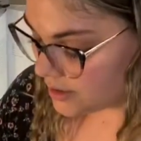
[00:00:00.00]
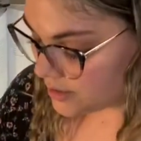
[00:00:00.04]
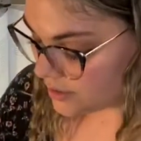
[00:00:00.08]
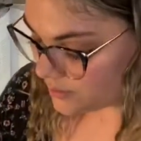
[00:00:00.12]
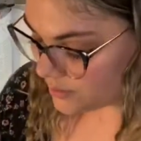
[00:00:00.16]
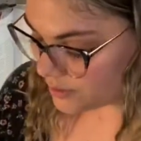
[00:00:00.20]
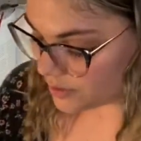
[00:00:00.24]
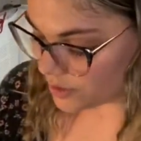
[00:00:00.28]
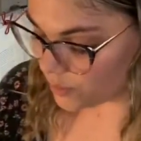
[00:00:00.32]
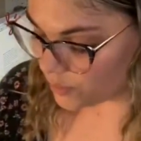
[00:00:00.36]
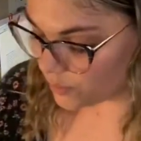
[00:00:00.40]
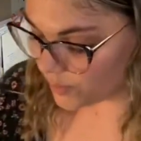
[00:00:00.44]

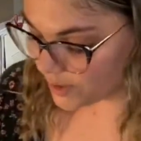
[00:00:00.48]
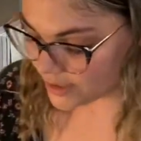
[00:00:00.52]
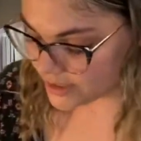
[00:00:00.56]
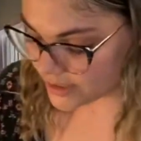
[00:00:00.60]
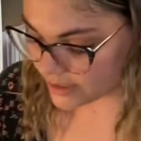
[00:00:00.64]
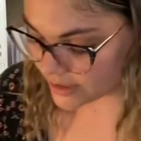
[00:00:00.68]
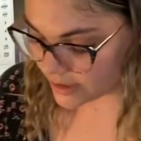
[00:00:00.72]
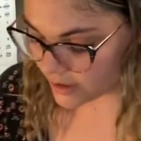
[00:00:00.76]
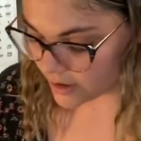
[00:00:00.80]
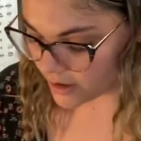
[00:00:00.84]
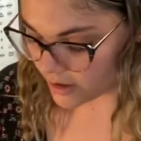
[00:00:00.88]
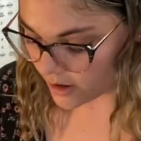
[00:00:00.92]
We're gonna
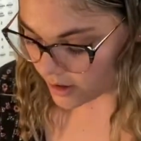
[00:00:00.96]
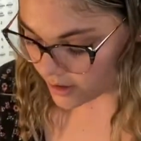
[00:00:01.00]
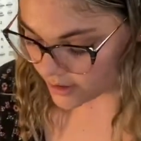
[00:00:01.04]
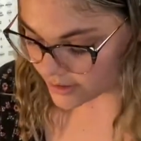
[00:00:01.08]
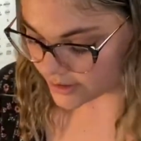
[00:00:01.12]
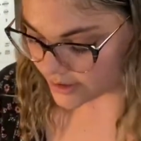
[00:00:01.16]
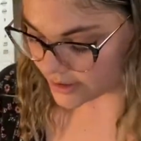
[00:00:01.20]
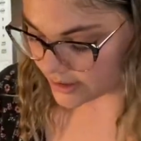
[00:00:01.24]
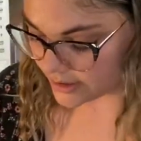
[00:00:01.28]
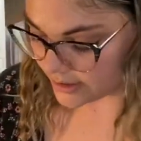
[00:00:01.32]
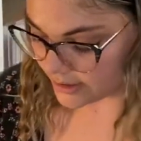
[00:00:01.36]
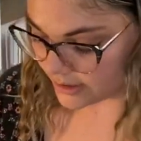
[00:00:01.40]
whisk
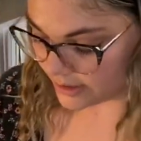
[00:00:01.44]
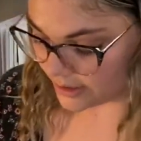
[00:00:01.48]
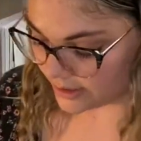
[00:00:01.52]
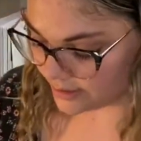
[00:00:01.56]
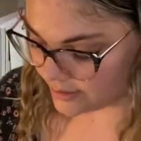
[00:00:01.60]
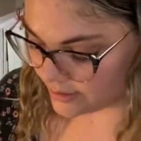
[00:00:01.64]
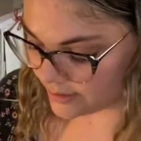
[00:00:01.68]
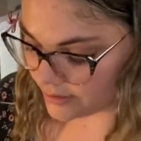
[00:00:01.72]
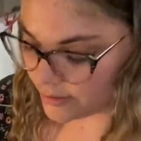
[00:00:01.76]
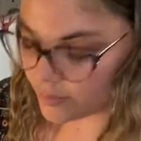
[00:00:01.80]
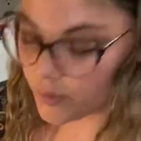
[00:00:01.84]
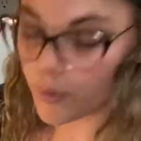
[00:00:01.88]
constantly.
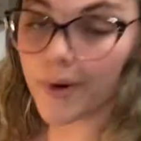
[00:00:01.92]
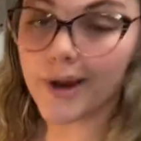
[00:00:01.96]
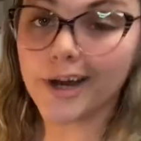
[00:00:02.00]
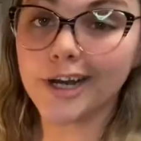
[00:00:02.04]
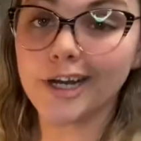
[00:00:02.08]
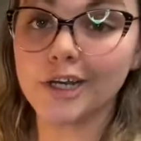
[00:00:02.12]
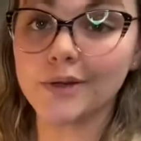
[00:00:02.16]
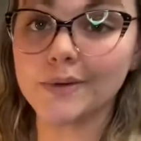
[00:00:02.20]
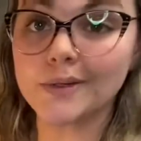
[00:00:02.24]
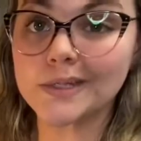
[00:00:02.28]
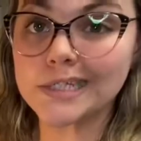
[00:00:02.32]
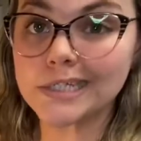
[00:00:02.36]
We're gonna
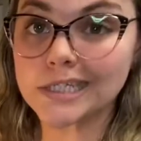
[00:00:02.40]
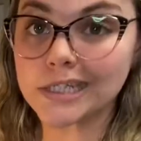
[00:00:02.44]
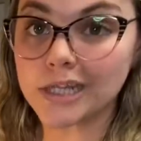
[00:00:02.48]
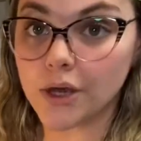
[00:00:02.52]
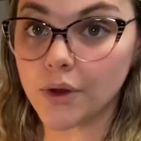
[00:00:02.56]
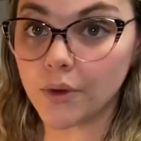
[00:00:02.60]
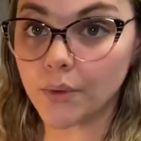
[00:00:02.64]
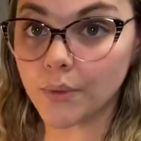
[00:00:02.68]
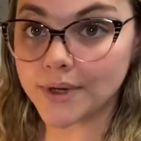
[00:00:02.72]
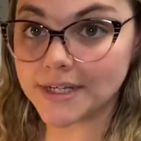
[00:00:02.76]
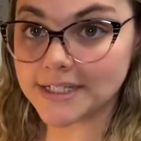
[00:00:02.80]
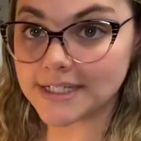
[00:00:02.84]
do a
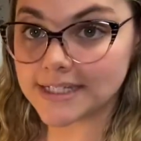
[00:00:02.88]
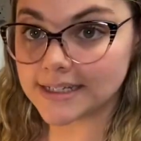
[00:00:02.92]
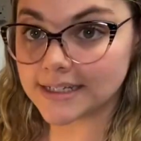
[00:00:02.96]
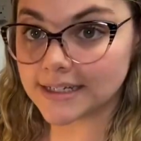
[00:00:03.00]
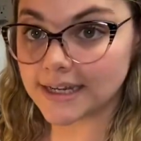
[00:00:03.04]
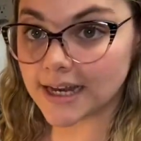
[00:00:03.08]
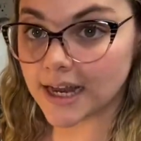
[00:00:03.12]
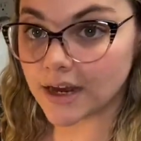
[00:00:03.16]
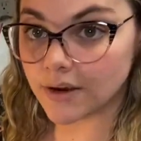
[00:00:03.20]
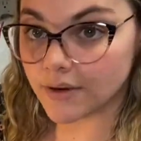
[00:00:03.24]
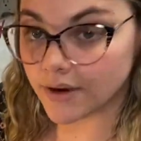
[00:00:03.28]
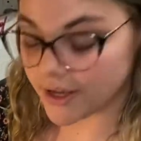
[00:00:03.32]
slow whisk
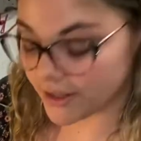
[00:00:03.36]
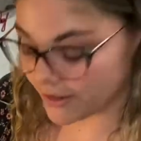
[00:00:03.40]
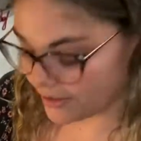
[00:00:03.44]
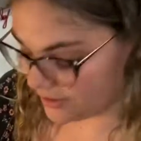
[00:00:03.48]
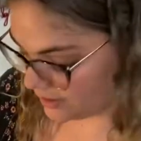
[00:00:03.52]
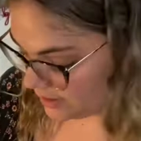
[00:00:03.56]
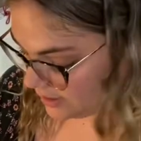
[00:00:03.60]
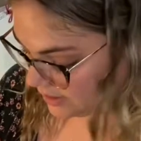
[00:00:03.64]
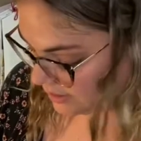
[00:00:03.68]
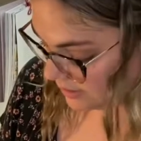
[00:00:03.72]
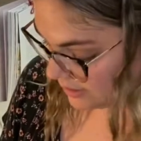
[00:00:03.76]
now, I think.